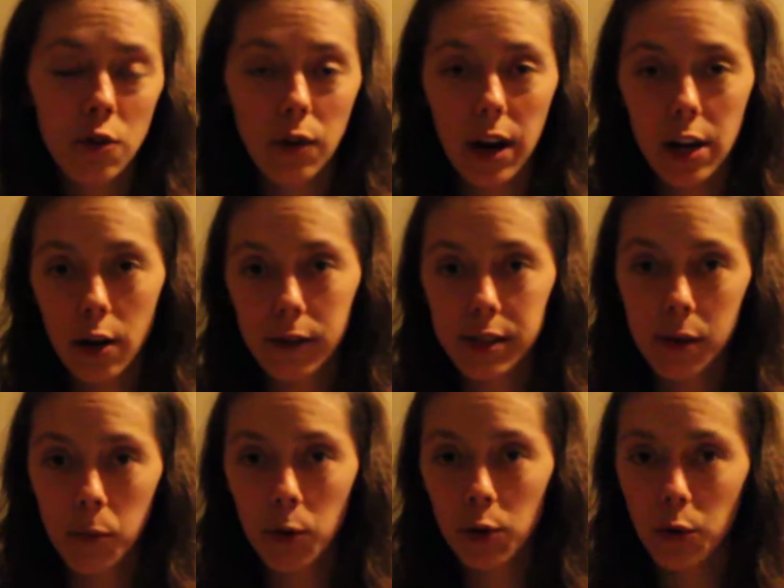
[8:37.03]
or I know
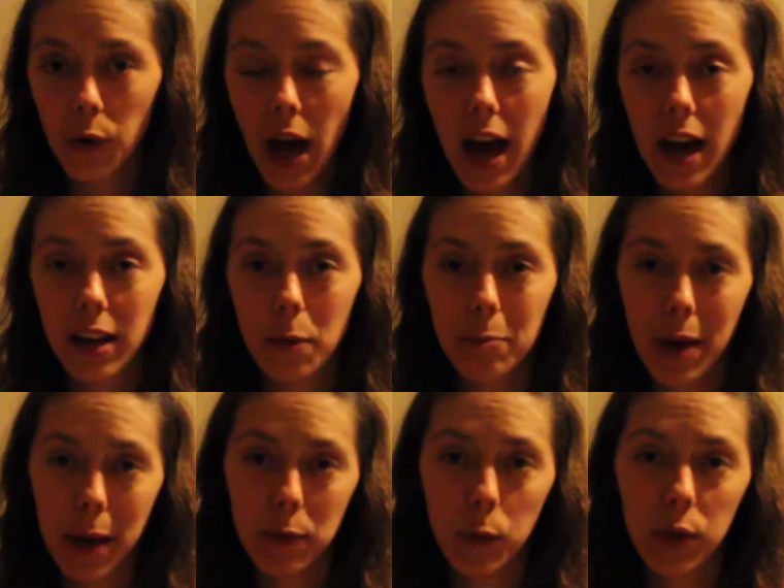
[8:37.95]
someone who had a
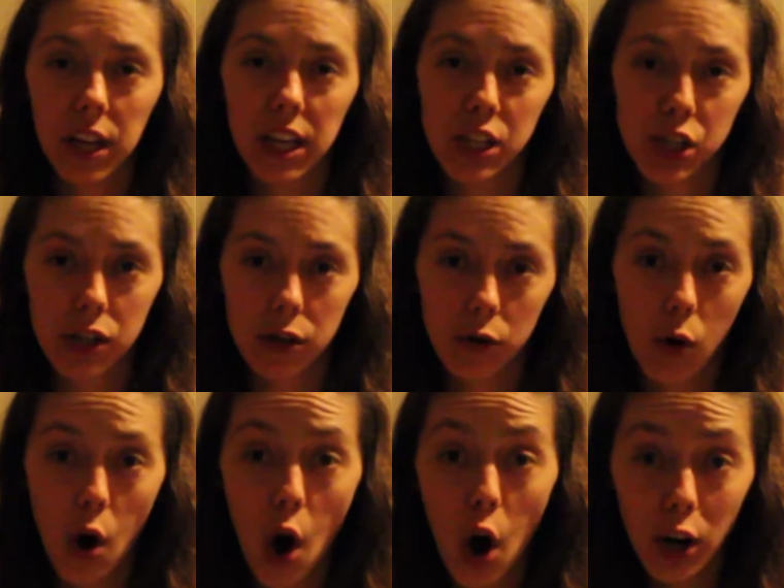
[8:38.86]
baby with a congenital
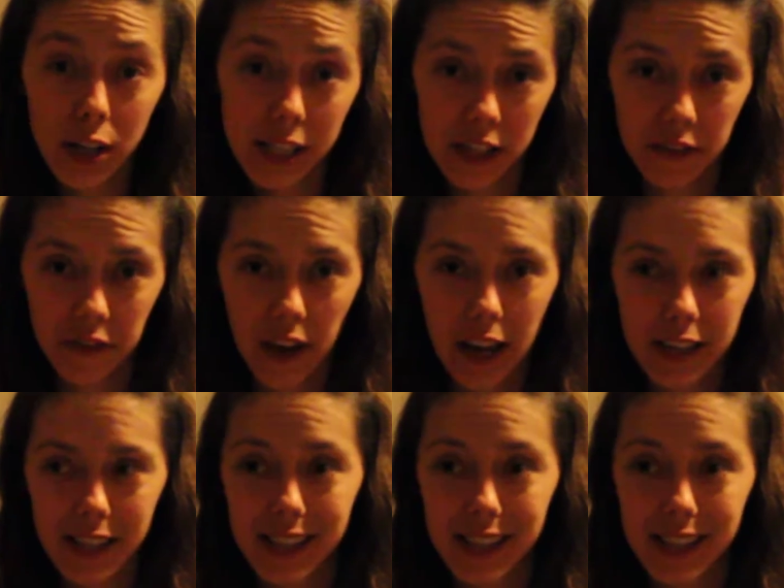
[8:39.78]
heart defect.